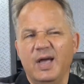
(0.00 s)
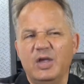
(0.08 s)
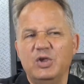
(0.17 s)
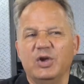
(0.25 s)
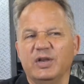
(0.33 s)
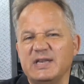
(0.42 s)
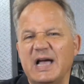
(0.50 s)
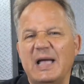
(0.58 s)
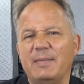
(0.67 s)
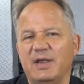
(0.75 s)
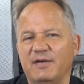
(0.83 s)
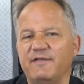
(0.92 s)
and you can
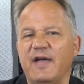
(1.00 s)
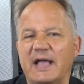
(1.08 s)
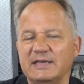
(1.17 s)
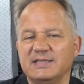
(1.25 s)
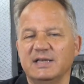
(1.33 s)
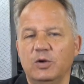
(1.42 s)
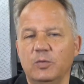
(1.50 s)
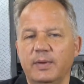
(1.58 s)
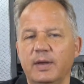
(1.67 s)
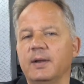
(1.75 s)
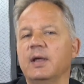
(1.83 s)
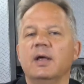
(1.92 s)
time it advanced a little
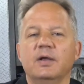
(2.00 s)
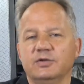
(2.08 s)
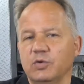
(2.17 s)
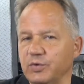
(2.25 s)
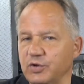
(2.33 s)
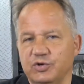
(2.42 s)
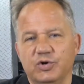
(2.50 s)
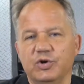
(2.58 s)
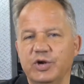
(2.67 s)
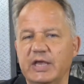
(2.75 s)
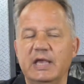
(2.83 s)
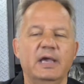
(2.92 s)
bit so when you
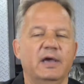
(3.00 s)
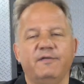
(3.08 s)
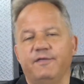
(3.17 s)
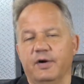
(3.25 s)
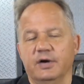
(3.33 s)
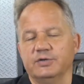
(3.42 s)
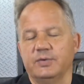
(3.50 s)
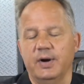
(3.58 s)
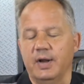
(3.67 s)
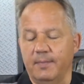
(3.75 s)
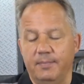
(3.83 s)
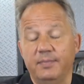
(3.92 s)
turn the key, it fires
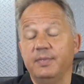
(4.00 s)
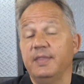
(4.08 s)
right up.